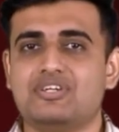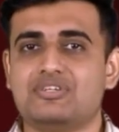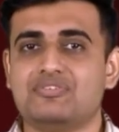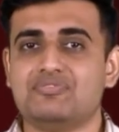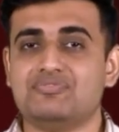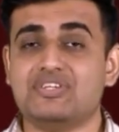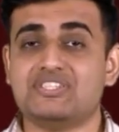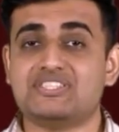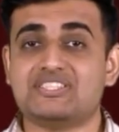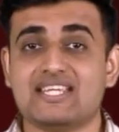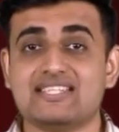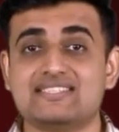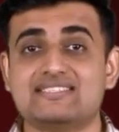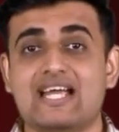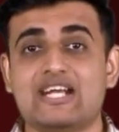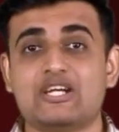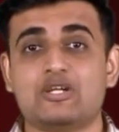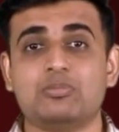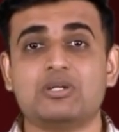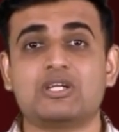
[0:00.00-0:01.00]
which is the
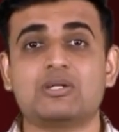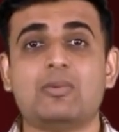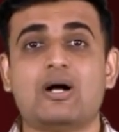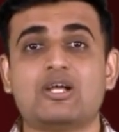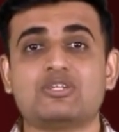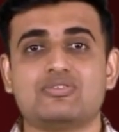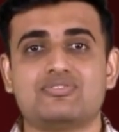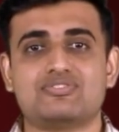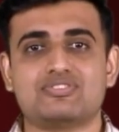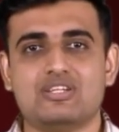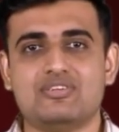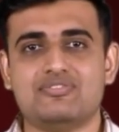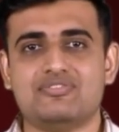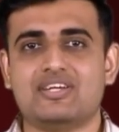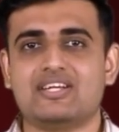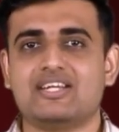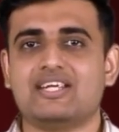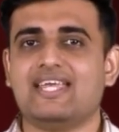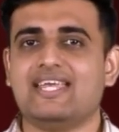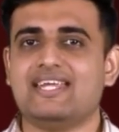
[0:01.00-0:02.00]
atomic mass of sulfur
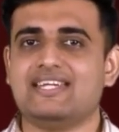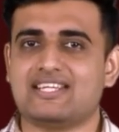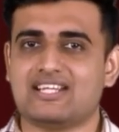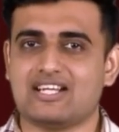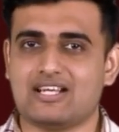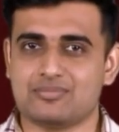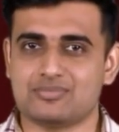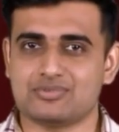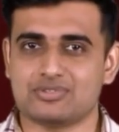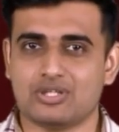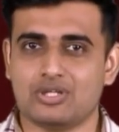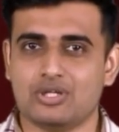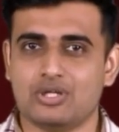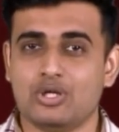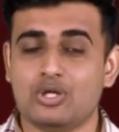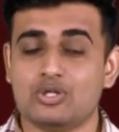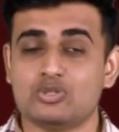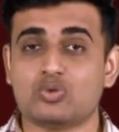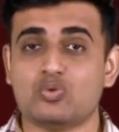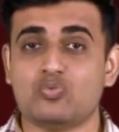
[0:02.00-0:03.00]
in grams.
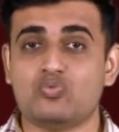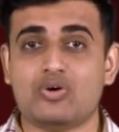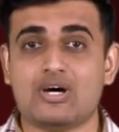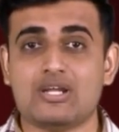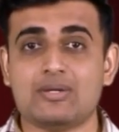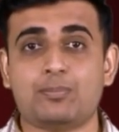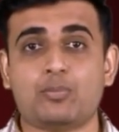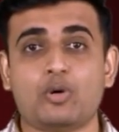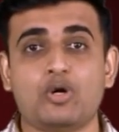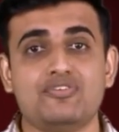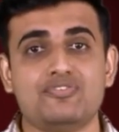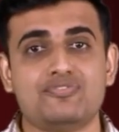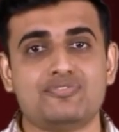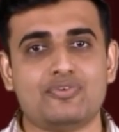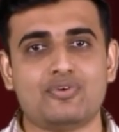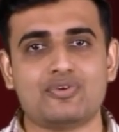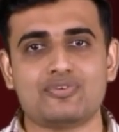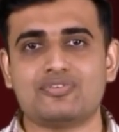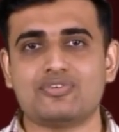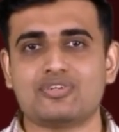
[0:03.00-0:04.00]
So
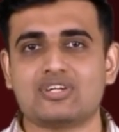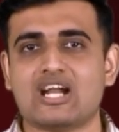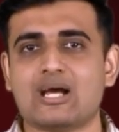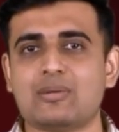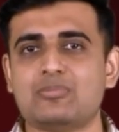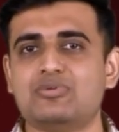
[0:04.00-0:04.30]
1.44 gram